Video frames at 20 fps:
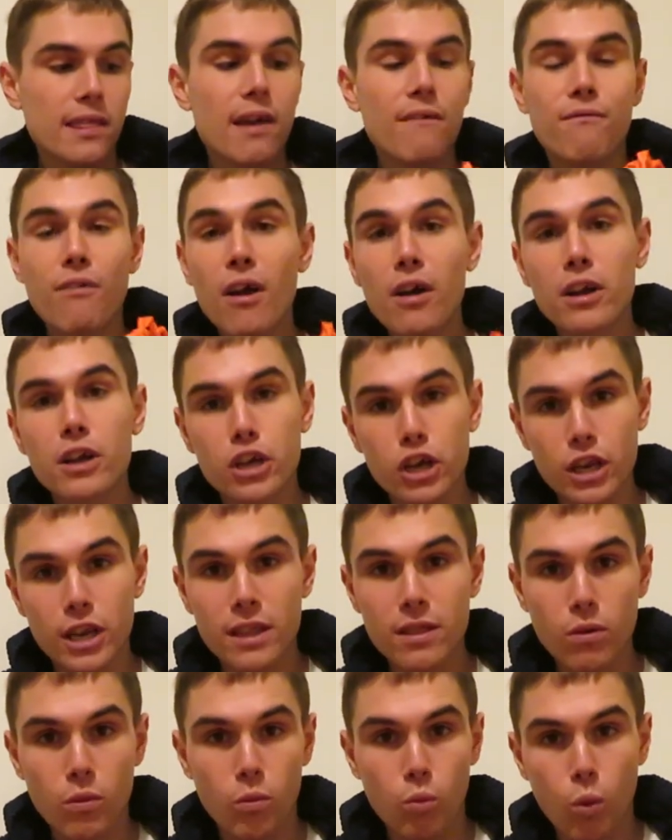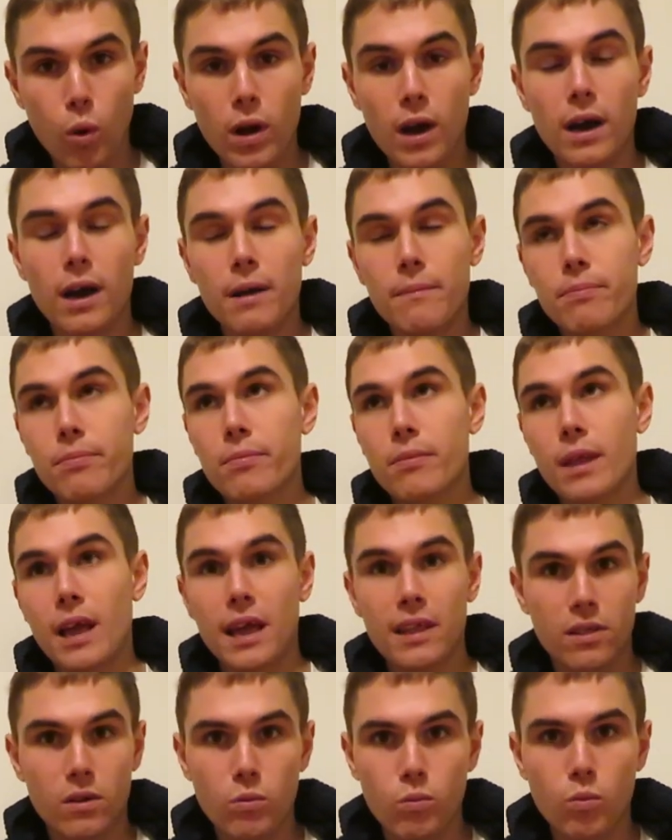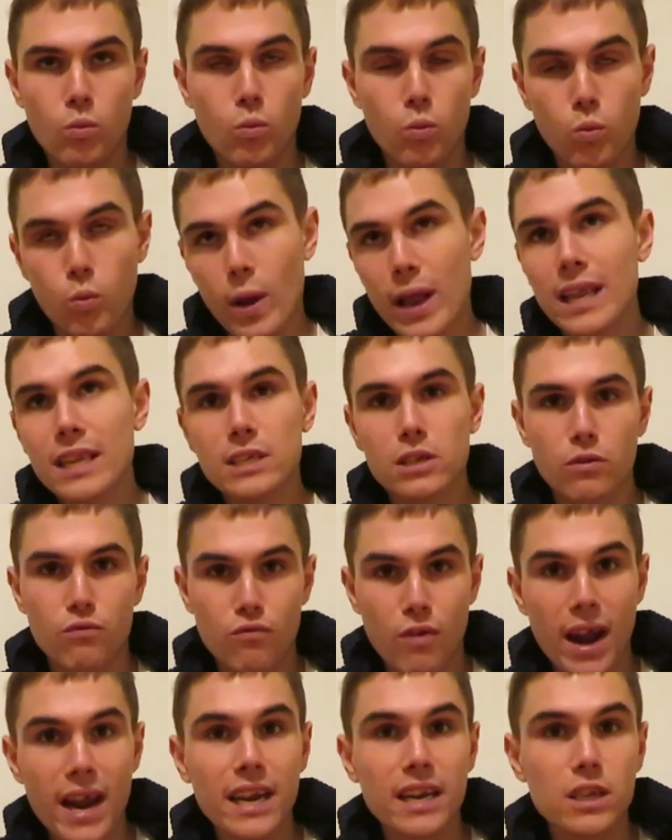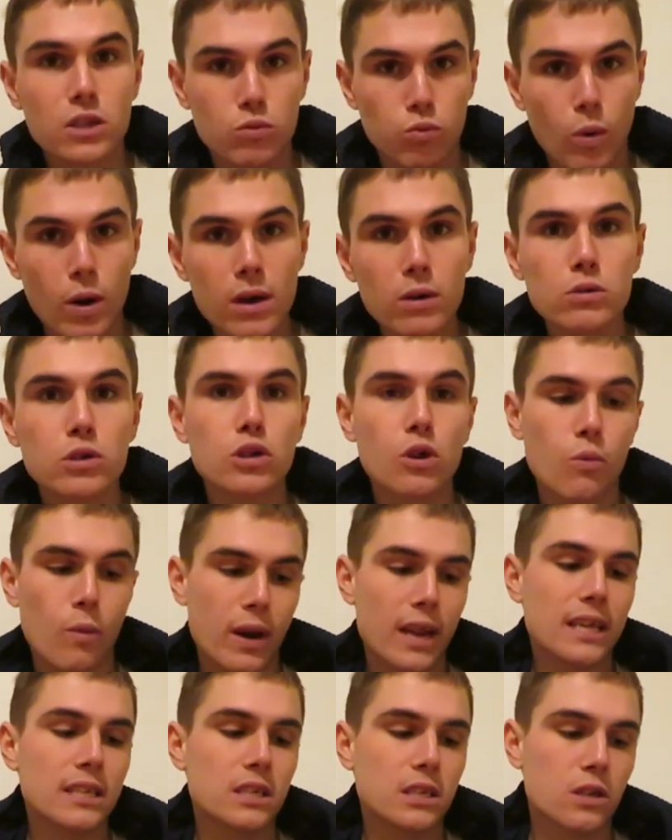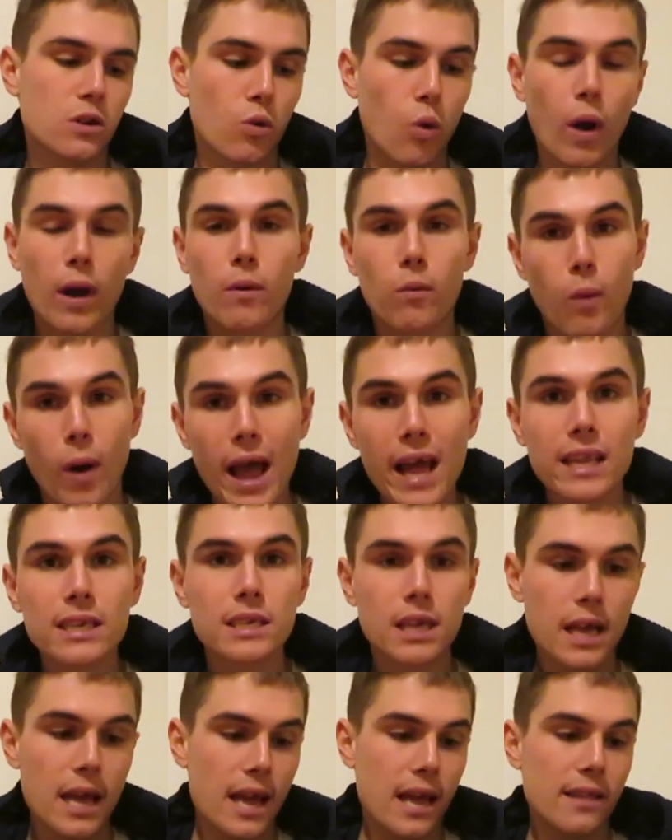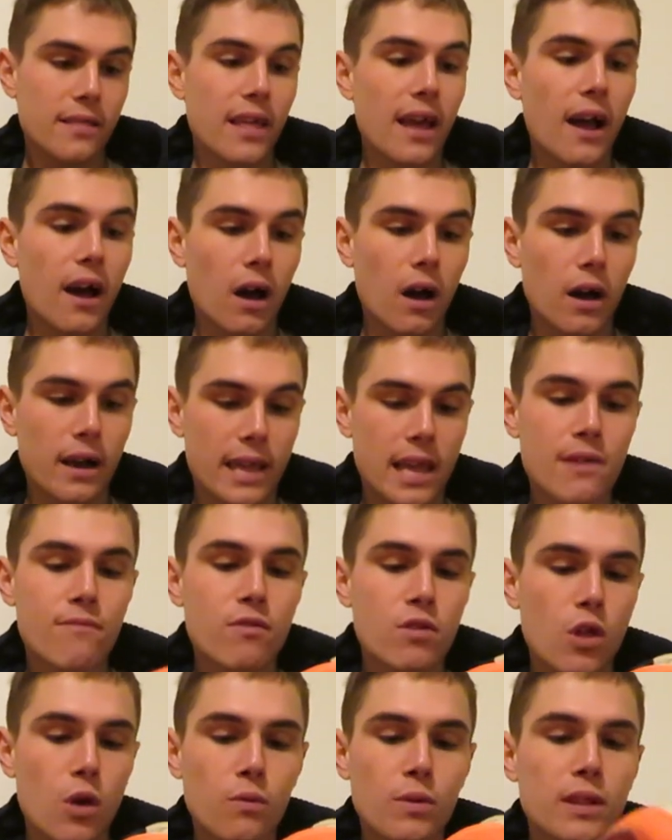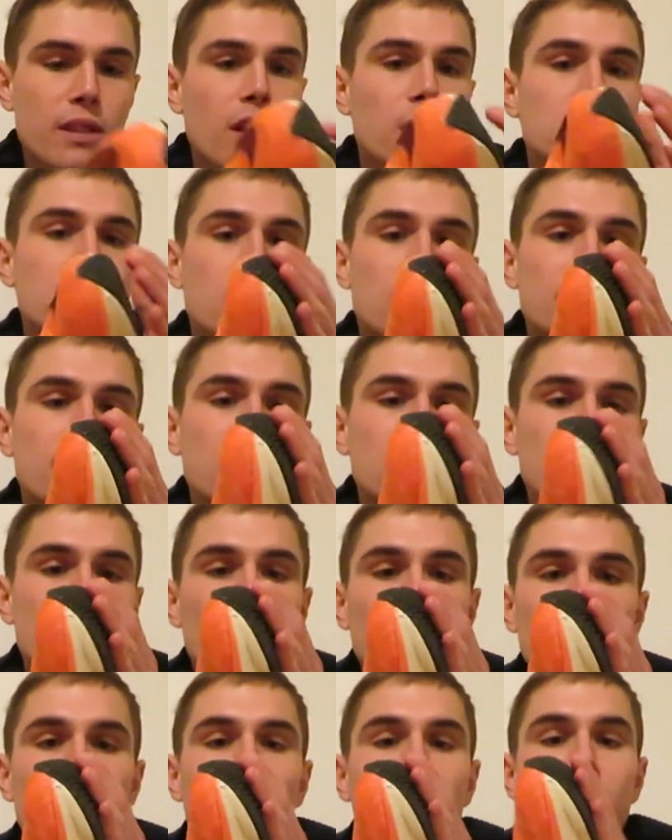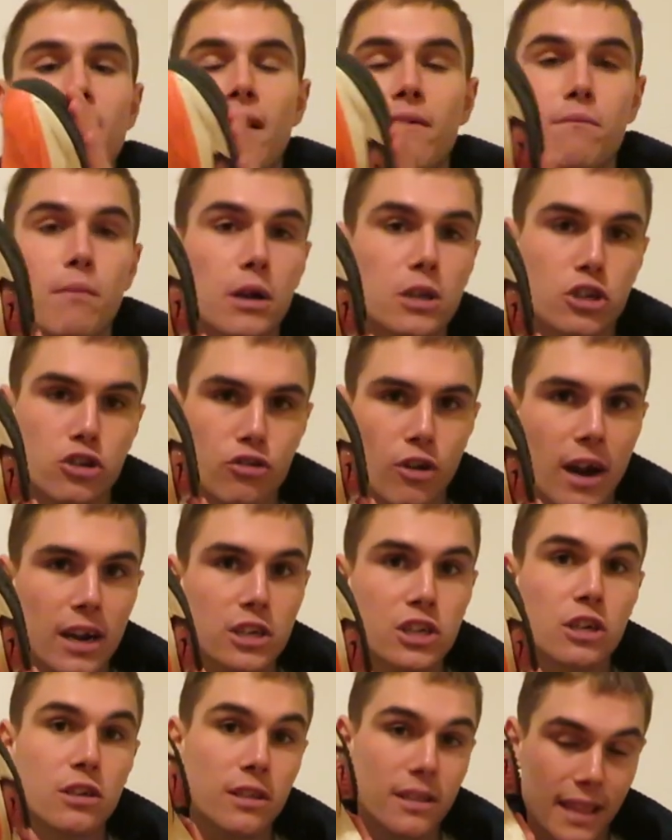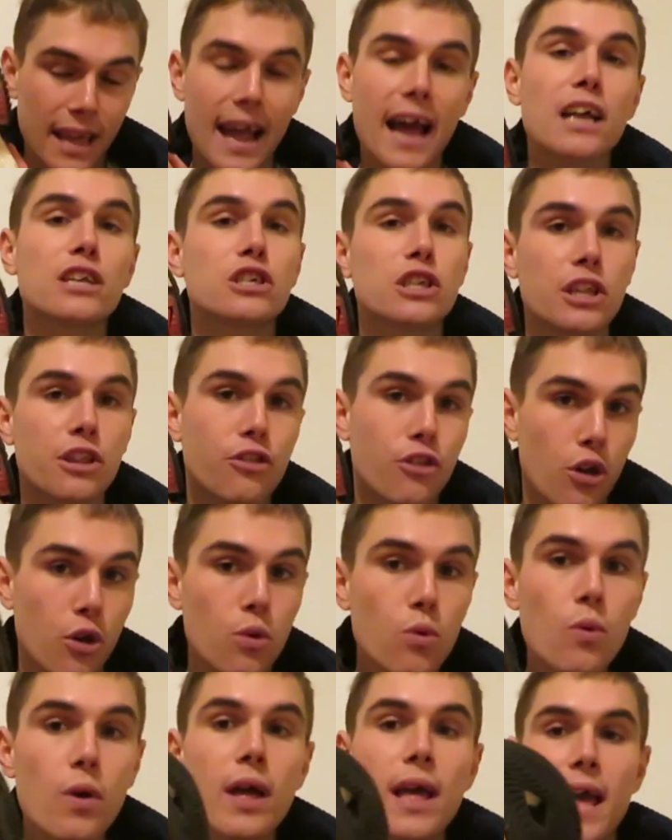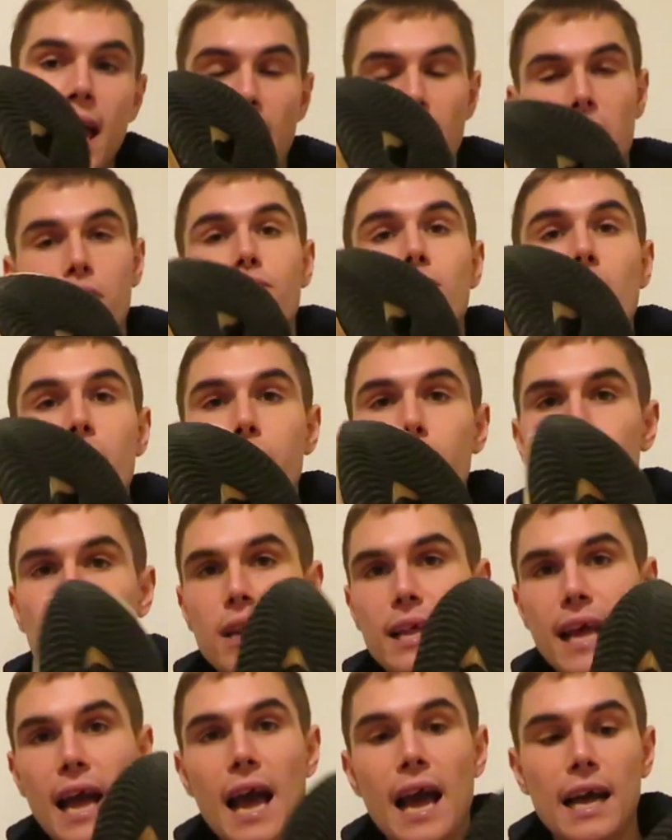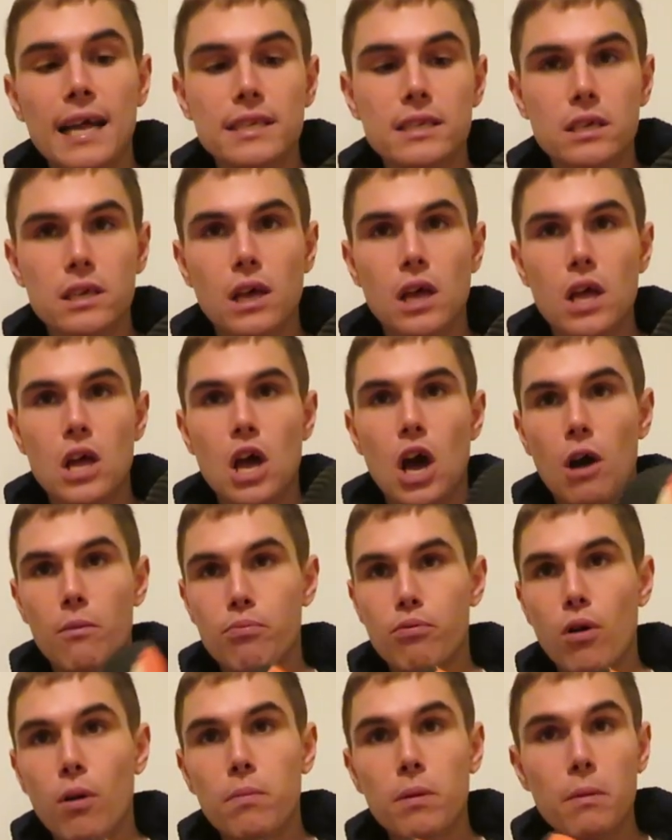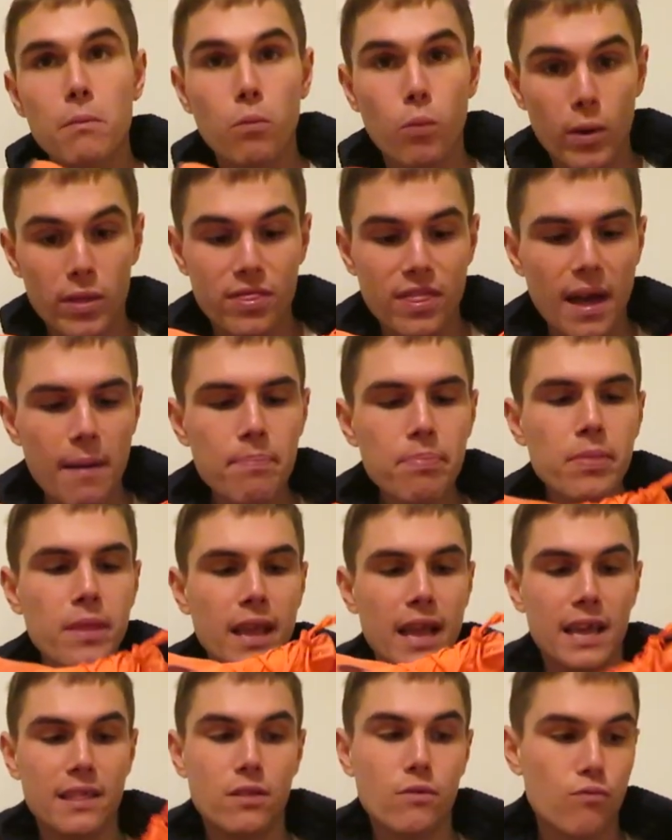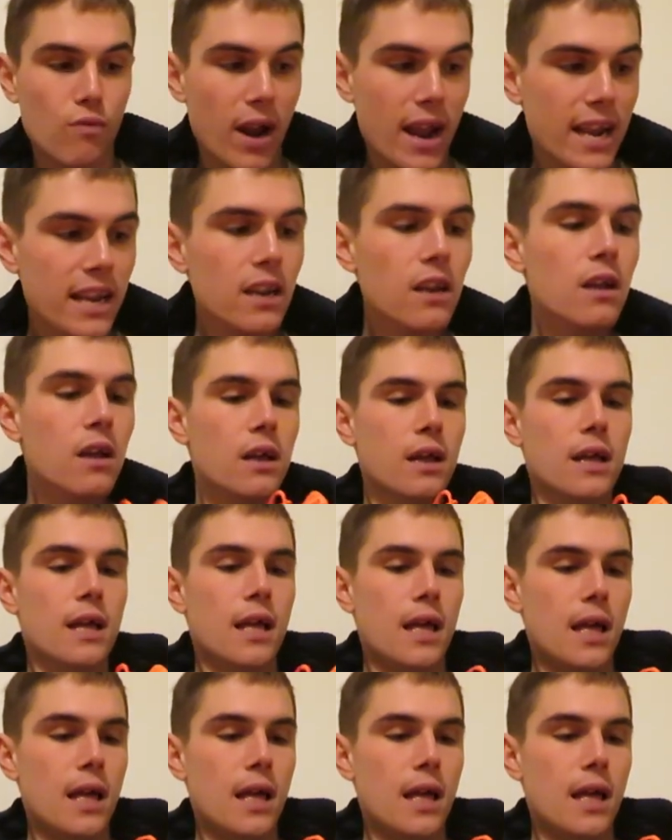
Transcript: They're very good in the wind and rain as well, so when it's quite wet, they are, even though it doesn't look like they have much traction, they actually do, and I've never really had a problem with them in the rain.